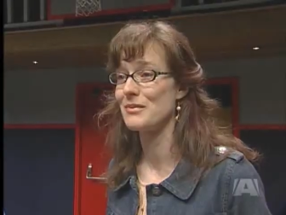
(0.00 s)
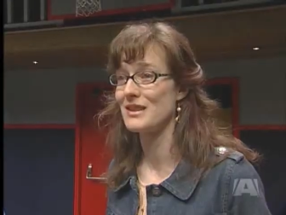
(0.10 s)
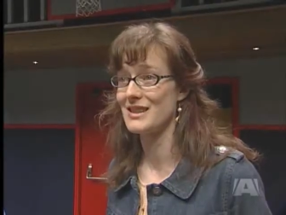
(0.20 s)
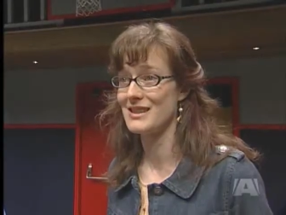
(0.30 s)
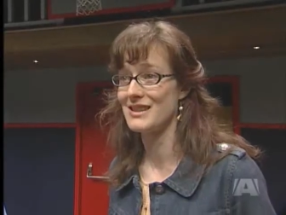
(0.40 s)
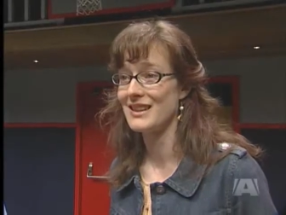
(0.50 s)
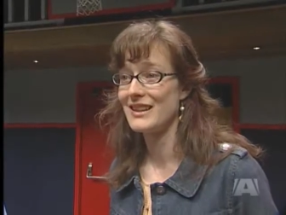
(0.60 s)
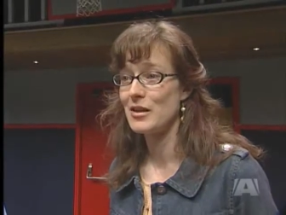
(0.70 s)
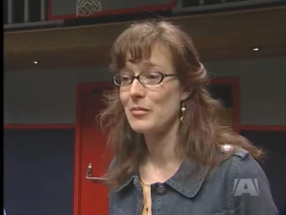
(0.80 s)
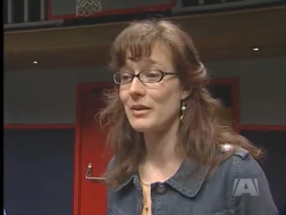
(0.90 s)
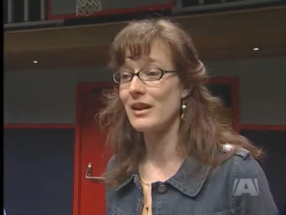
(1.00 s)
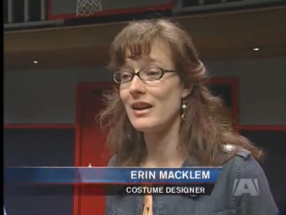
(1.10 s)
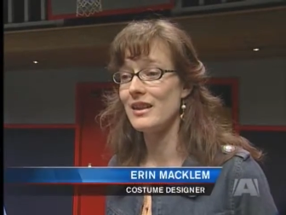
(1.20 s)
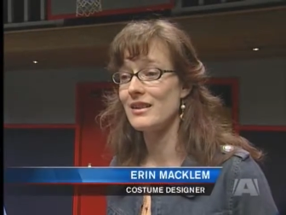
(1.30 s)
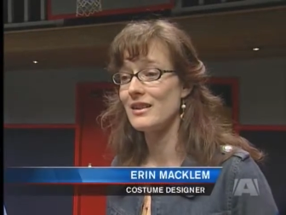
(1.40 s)
this
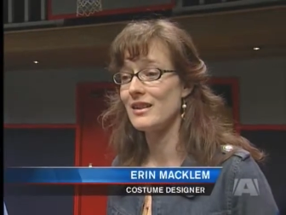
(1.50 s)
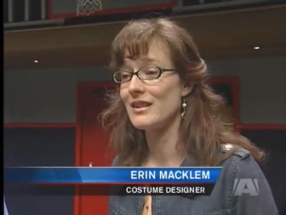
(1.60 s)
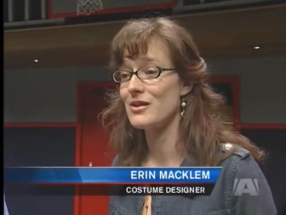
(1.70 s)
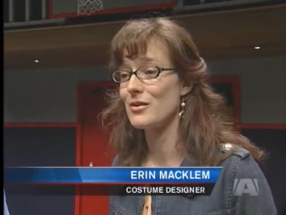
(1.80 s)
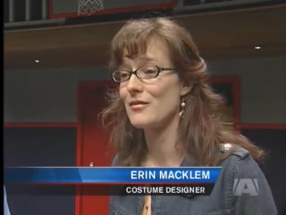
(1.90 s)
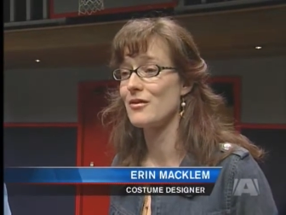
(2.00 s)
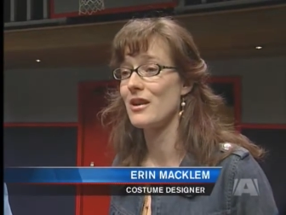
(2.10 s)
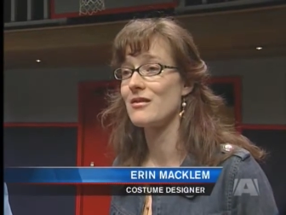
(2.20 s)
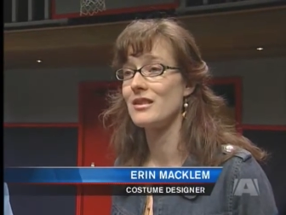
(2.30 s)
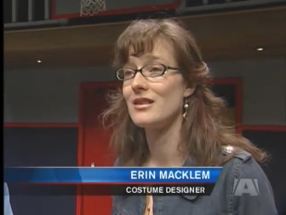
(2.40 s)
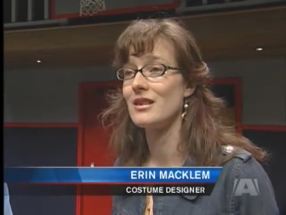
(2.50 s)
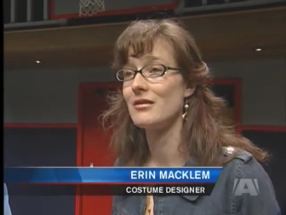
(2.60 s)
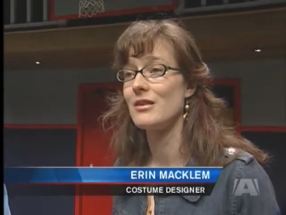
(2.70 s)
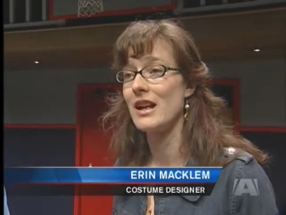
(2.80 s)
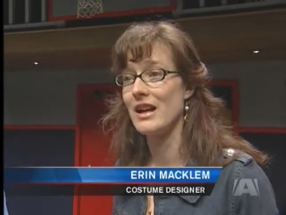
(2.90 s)
play uh, sort of grounded in
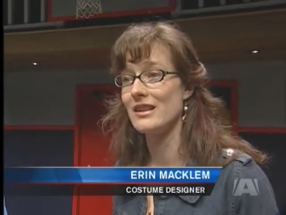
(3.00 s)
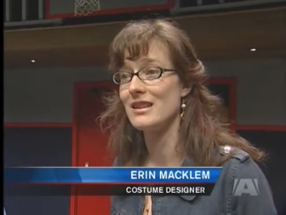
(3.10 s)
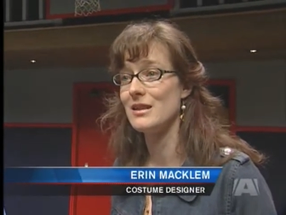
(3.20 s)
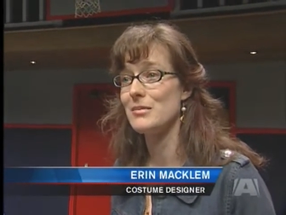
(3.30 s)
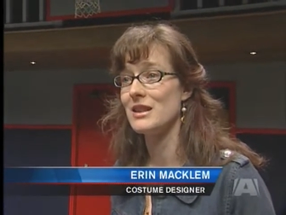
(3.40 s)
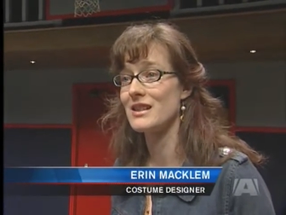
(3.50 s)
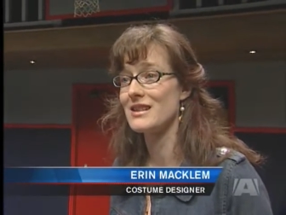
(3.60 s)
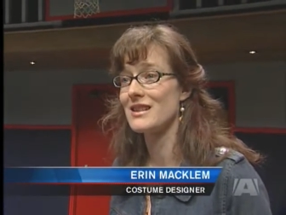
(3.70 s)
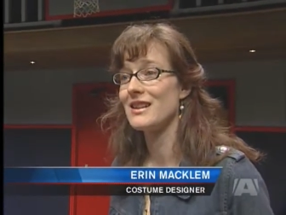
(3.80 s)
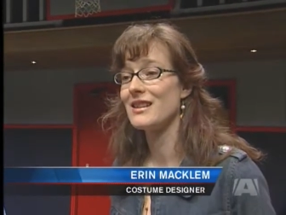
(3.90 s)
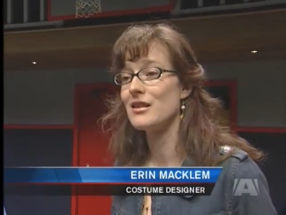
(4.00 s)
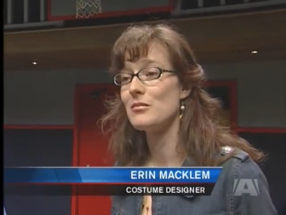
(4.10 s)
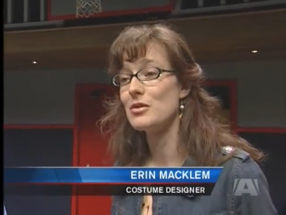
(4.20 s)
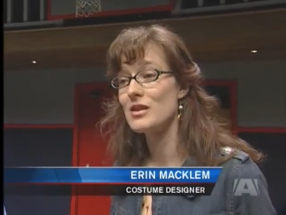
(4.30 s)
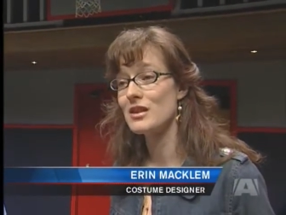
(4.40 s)
reality because the
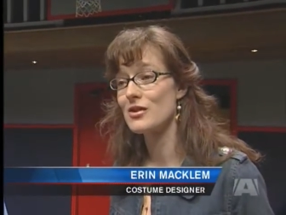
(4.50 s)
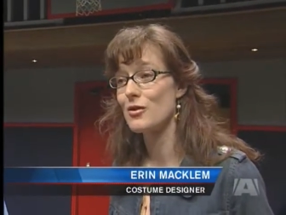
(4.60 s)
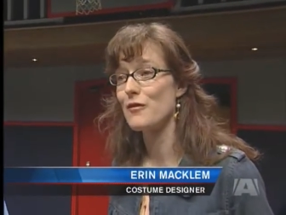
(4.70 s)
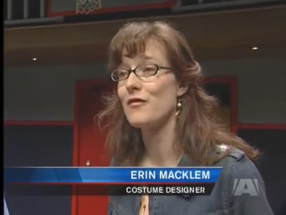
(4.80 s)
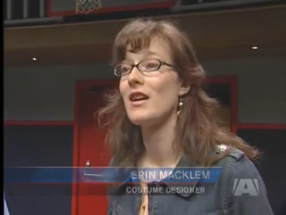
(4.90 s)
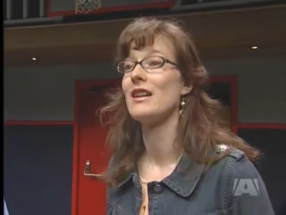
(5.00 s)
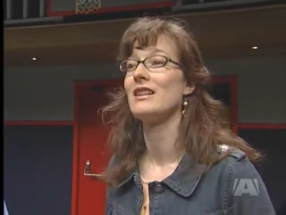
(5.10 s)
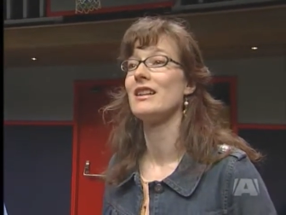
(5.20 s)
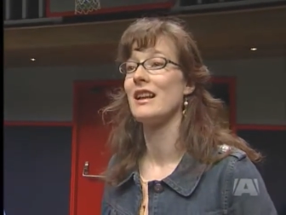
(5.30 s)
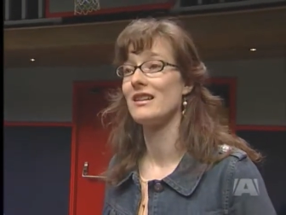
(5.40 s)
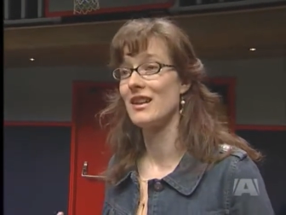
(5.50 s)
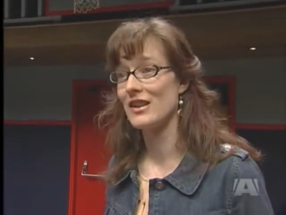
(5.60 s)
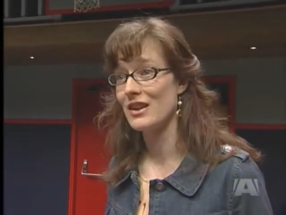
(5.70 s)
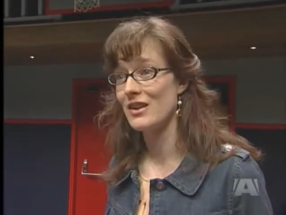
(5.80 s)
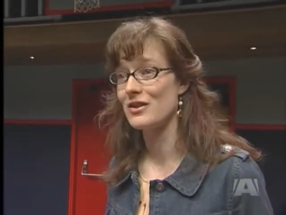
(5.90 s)
music is so fun and, and the
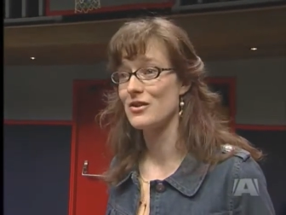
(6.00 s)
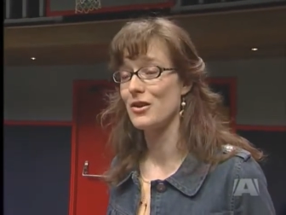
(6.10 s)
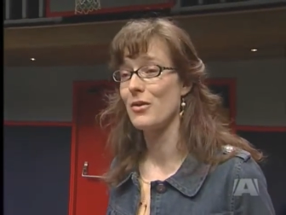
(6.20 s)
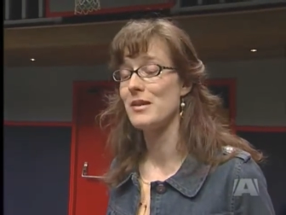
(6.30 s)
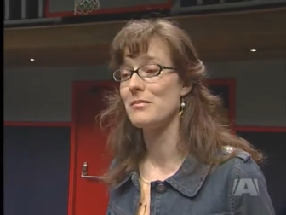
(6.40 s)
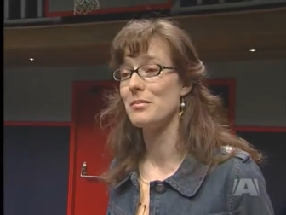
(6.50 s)
characters are quite